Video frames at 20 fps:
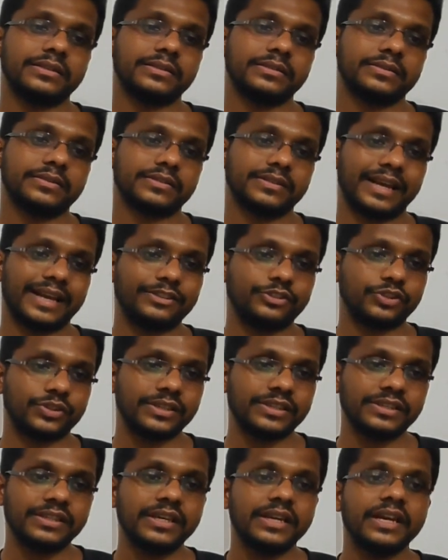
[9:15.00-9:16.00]

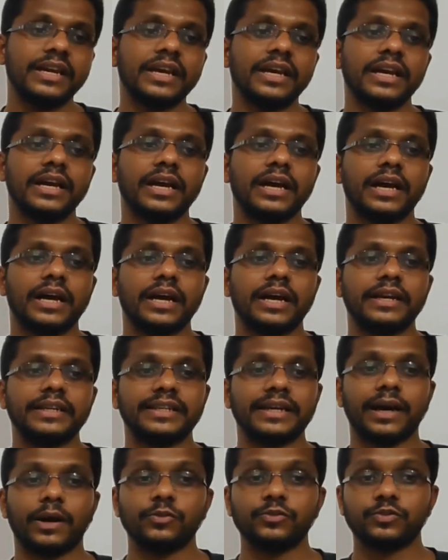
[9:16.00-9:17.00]
sanctuary.
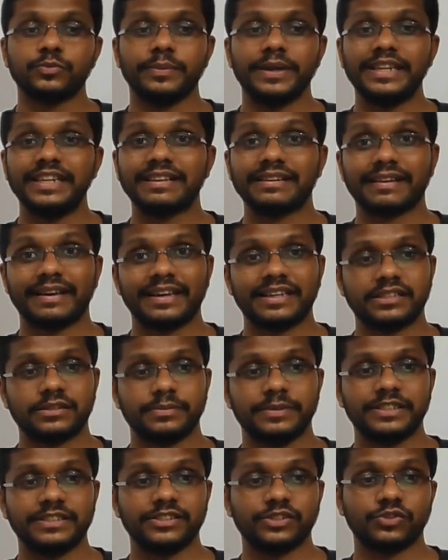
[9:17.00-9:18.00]
It houses many rare
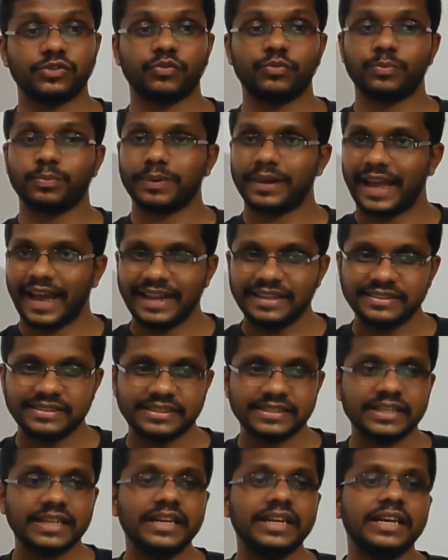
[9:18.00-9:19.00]
species of
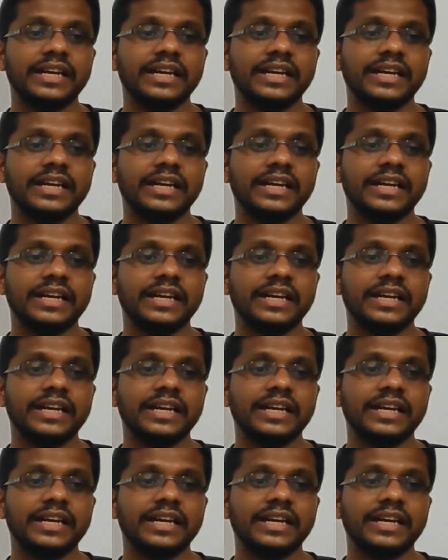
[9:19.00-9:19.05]
plants.